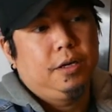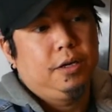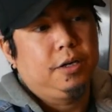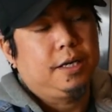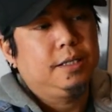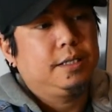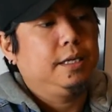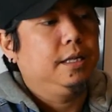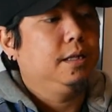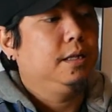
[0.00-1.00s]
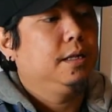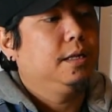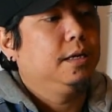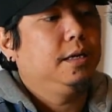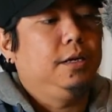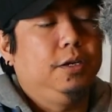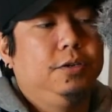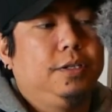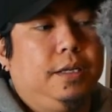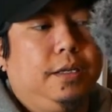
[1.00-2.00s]
you can still
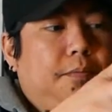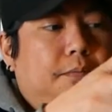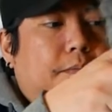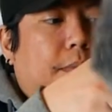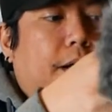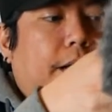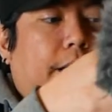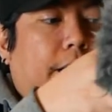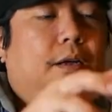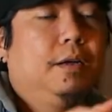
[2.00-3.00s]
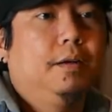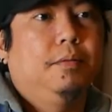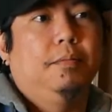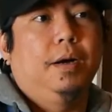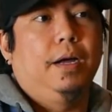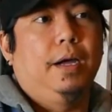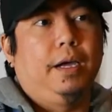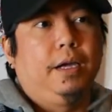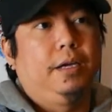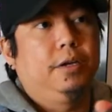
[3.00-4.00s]
use it by
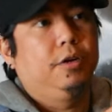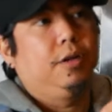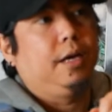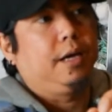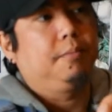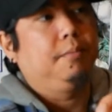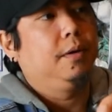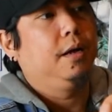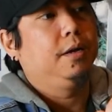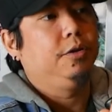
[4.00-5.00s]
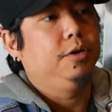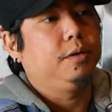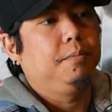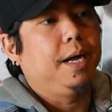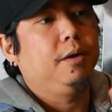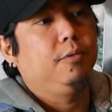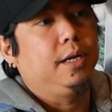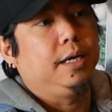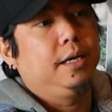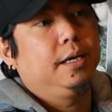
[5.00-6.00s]
you know, like do it
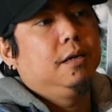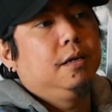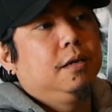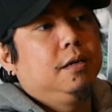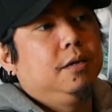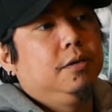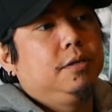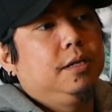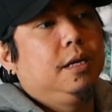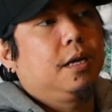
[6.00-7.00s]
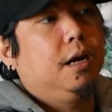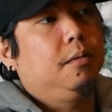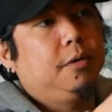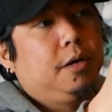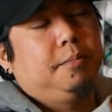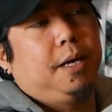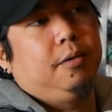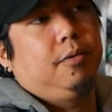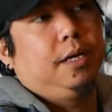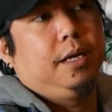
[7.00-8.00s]
manually, using the camera
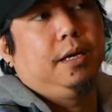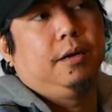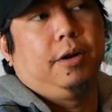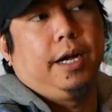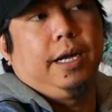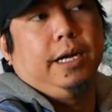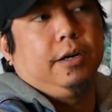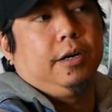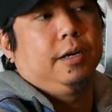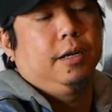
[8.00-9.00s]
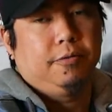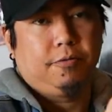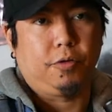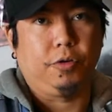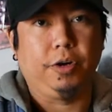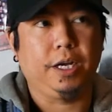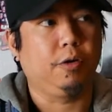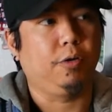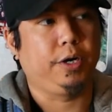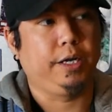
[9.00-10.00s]
manually right here for
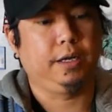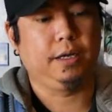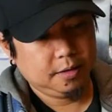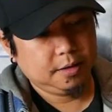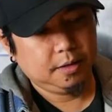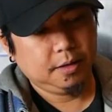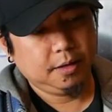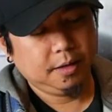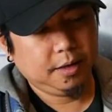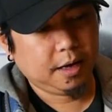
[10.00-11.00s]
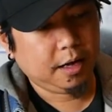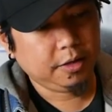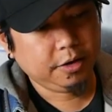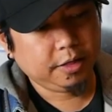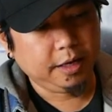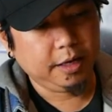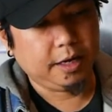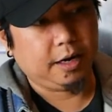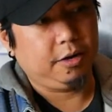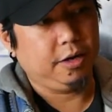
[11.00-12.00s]
recording. The other thing
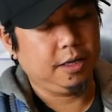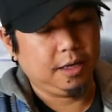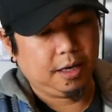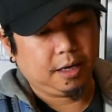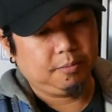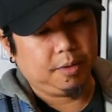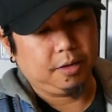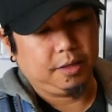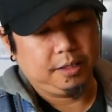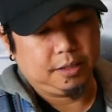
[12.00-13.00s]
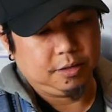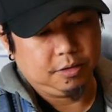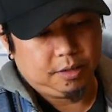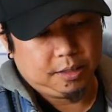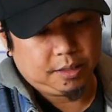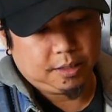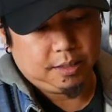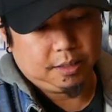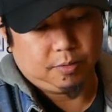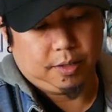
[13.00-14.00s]
that I really like about this too is
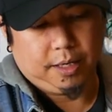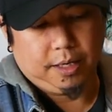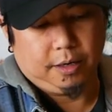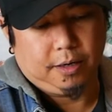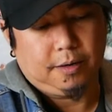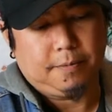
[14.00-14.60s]
this one here,